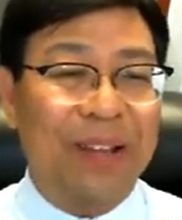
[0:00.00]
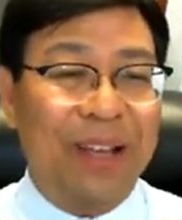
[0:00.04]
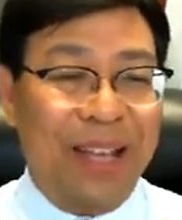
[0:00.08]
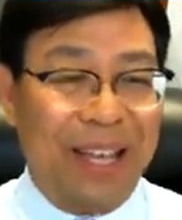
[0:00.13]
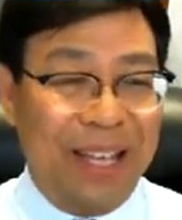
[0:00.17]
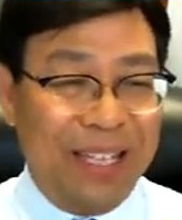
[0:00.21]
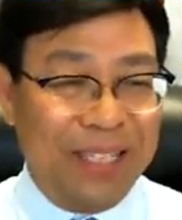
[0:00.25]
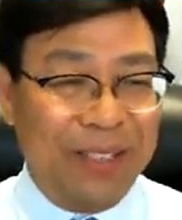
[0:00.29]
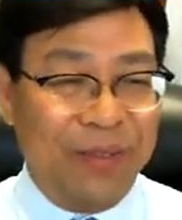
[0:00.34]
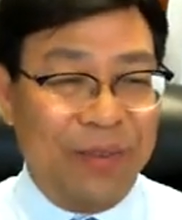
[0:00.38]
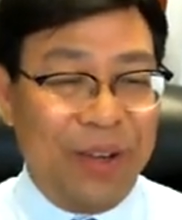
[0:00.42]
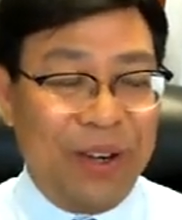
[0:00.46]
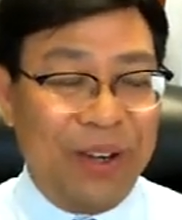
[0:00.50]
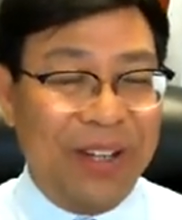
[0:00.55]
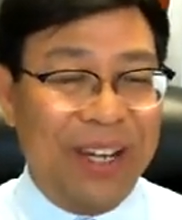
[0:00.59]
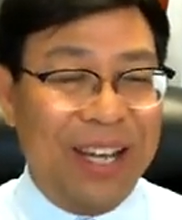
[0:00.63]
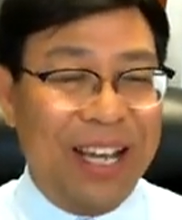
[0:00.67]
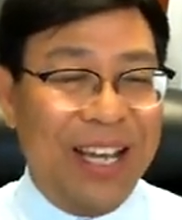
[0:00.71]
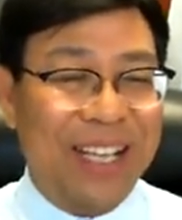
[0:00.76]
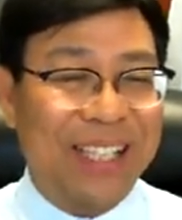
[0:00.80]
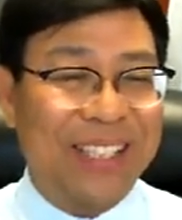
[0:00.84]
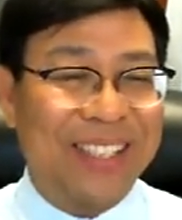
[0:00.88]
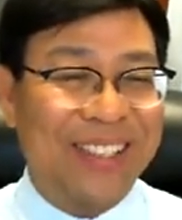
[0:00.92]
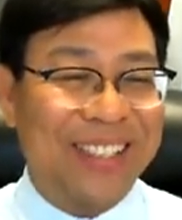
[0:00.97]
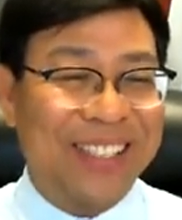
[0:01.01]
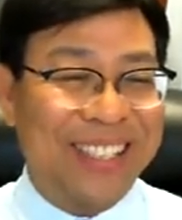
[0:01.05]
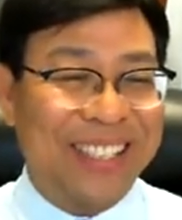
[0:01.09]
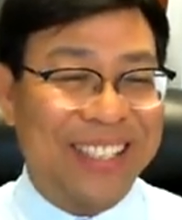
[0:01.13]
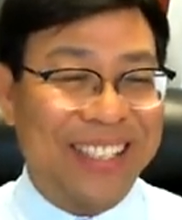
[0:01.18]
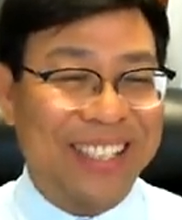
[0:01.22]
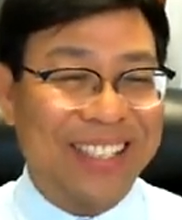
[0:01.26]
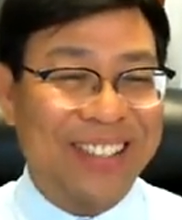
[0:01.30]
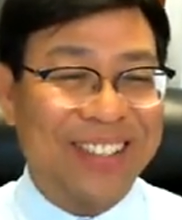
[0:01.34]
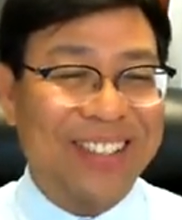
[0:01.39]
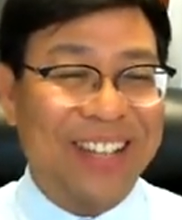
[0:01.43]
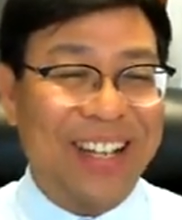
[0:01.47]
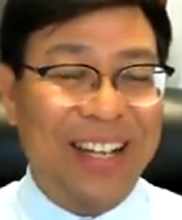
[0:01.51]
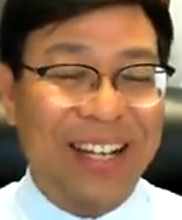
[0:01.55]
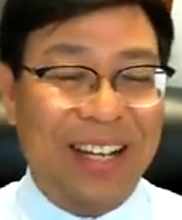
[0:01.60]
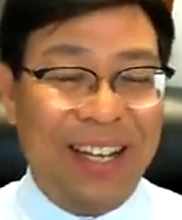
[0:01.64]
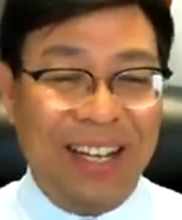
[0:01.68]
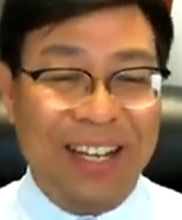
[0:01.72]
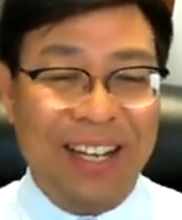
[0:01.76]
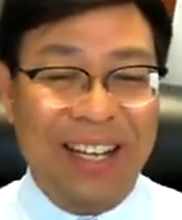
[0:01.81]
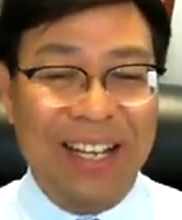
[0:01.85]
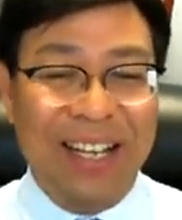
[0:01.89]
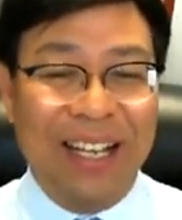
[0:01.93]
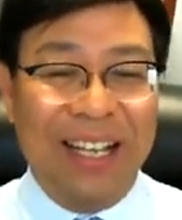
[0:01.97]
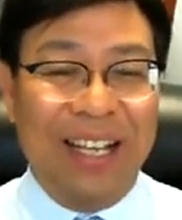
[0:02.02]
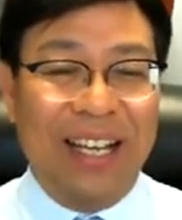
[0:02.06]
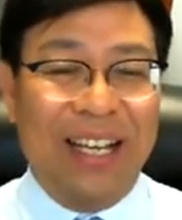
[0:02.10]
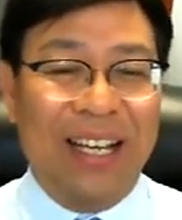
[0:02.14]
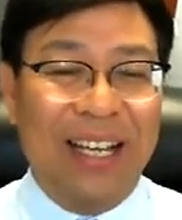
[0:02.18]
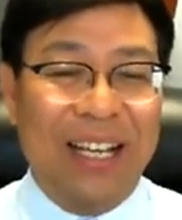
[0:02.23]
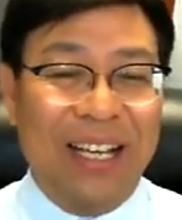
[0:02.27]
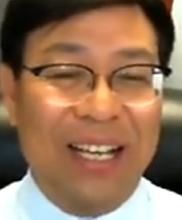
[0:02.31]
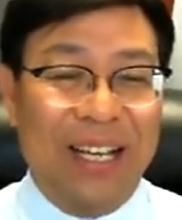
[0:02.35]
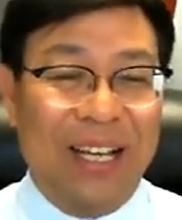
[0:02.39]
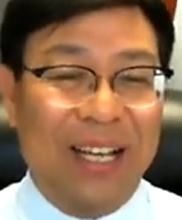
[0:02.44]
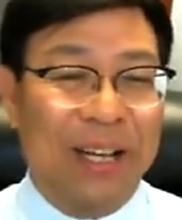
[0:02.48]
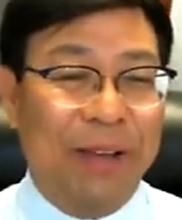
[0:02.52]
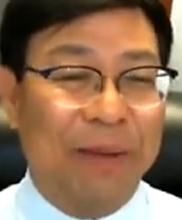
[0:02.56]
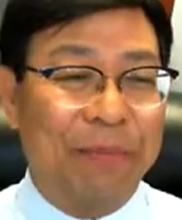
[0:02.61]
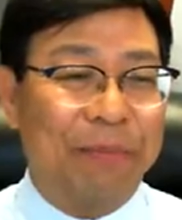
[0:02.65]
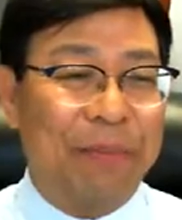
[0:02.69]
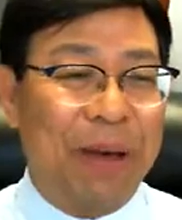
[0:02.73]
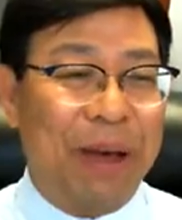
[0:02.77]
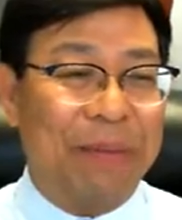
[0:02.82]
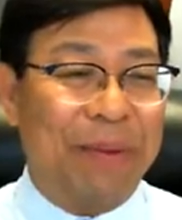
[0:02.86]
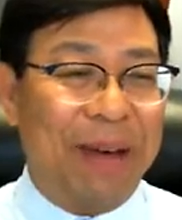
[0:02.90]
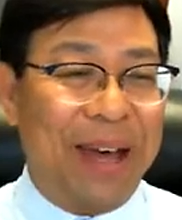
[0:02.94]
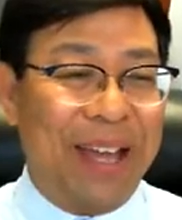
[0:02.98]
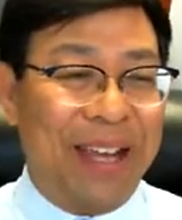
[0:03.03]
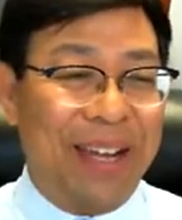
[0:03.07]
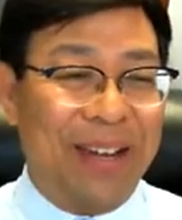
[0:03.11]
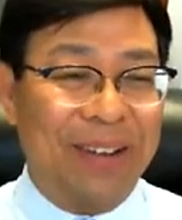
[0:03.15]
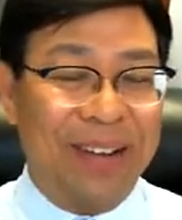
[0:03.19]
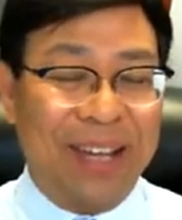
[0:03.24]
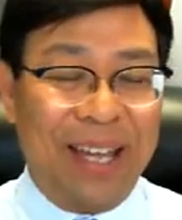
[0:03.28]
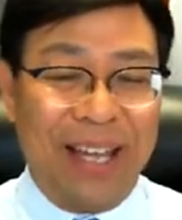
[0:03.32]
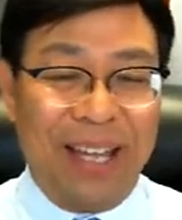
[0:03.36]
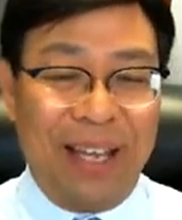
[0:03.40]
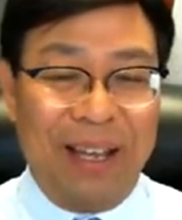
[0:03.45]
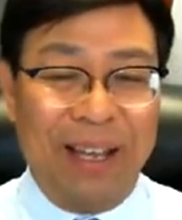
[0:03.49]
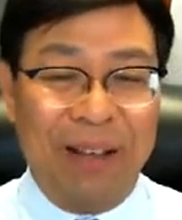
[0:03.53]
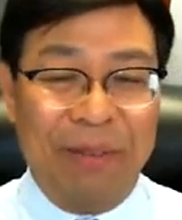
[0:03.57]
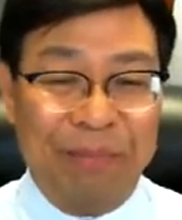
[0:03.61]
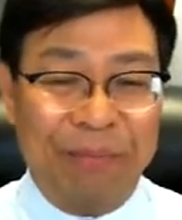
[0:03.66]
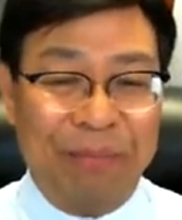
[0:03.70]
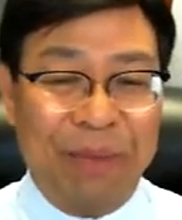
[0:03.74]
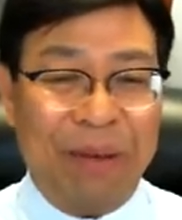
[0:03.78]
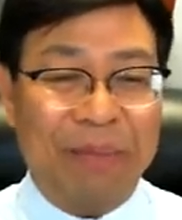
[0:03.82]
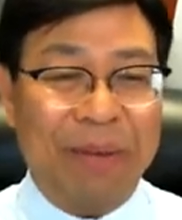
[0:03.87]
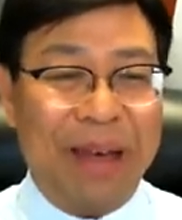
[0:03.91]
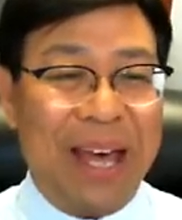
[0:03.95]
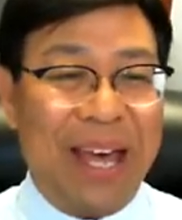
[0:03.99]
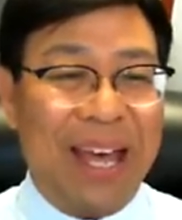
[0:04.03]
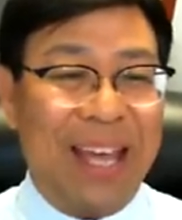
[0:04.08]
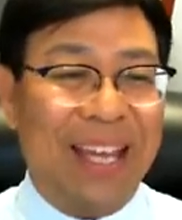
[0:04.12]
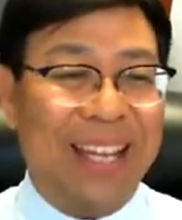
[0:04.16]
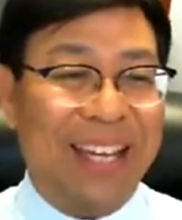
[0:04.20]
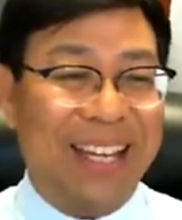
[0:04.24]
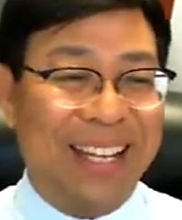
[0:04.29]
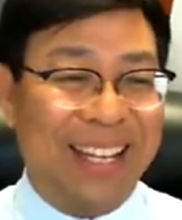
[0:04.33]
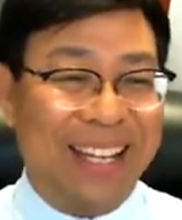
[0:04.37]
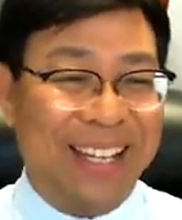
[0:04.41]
It's very nice to see you. And then bye bye. Okay, bye bye.